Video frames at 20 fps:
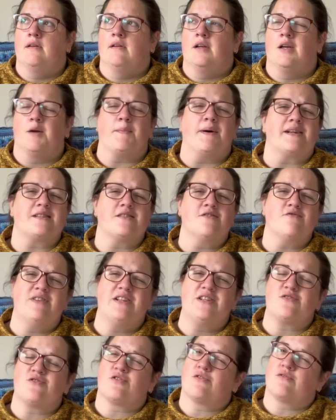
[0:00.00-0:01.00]
a pattern that
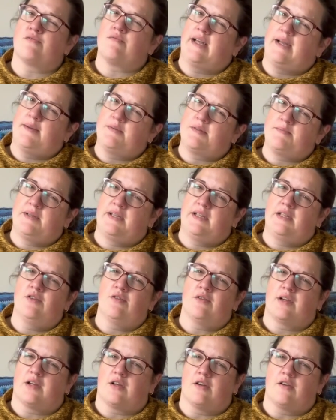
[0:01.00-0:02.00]
really sort of grabbed me.
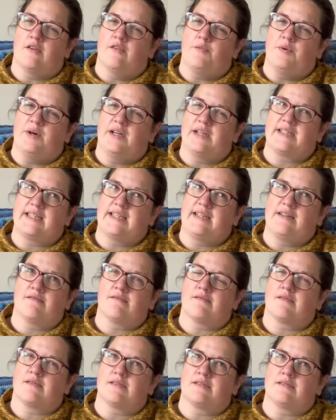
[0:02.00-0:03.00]
Not that I couldn't have worked out
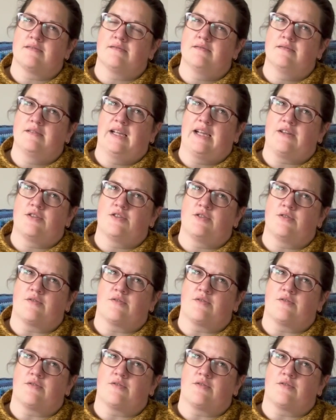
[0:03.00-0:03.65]
how to do a